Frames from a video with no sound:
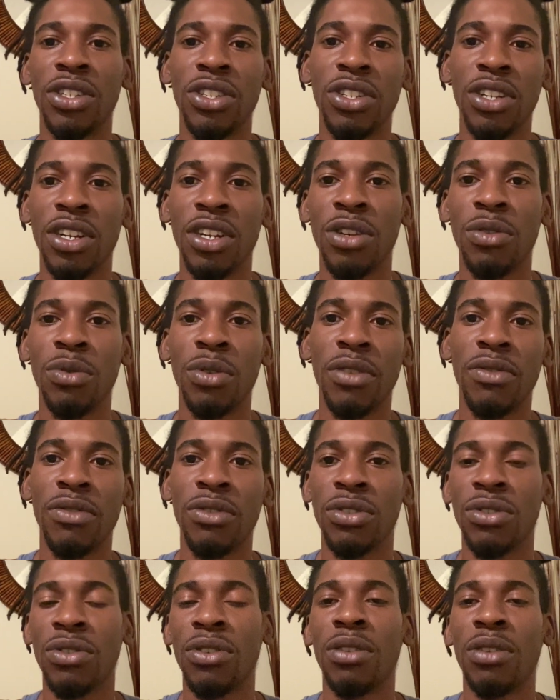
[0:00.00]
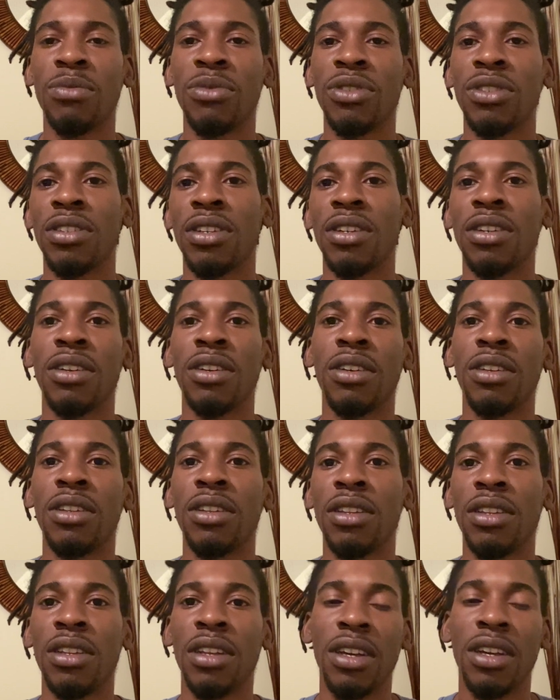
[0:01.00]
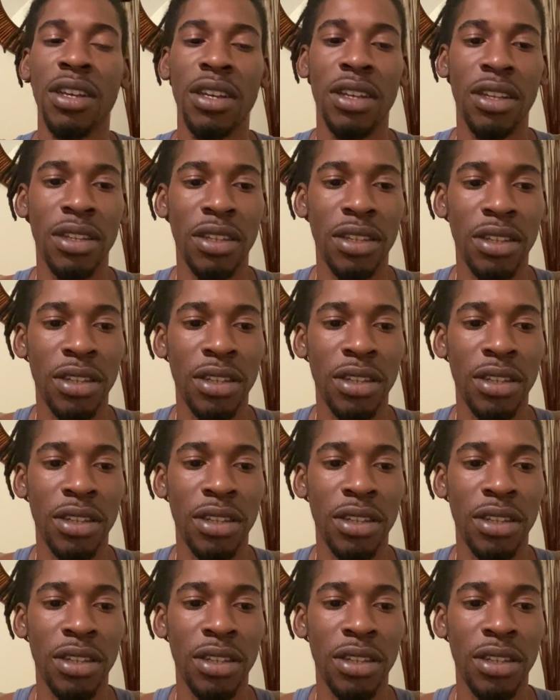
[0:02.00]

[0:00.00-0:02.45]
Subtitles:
check or whatever. So I'm just like, oh, da da da.